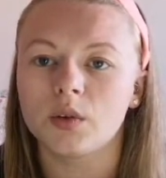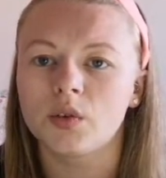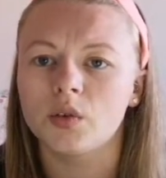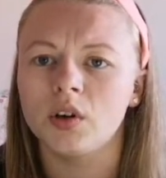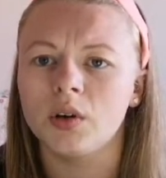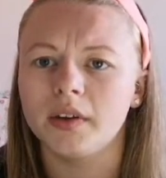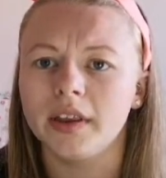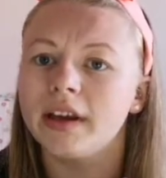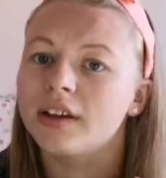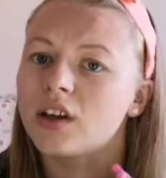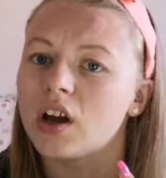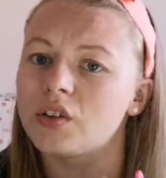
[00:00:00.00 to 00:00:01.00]
Sunny, I
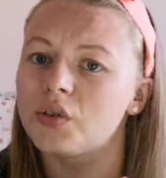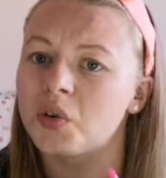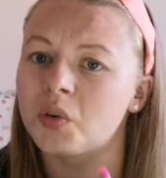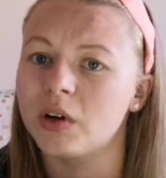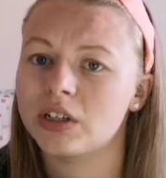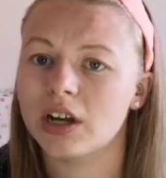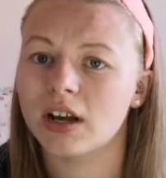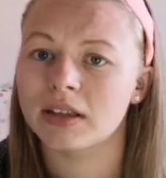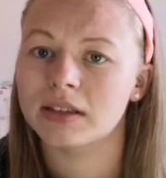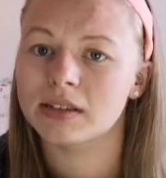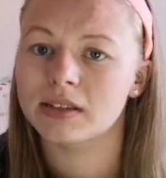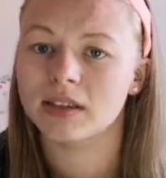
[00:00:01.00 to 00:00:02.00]
think it's called Sunny with a
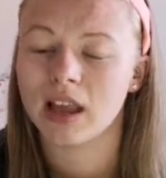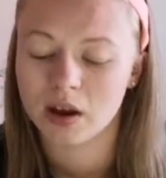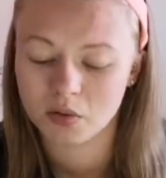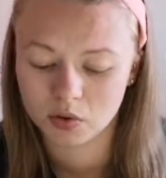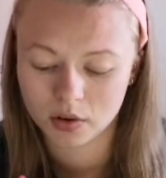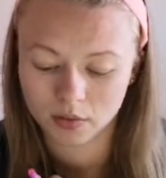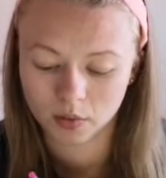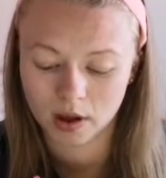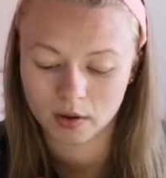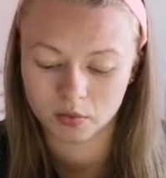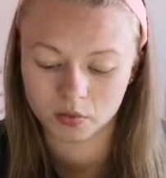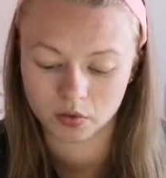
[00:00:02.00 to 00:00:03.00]
Chance. That one as
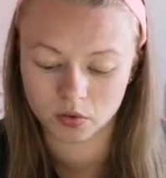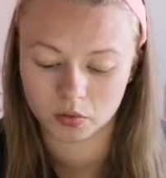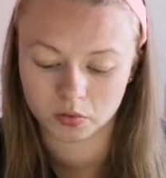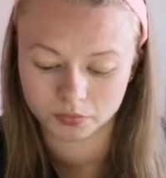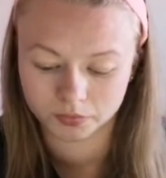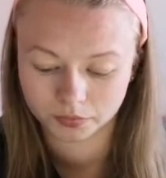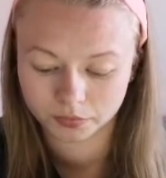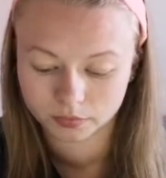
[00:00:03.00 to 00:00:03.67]
well was a good one.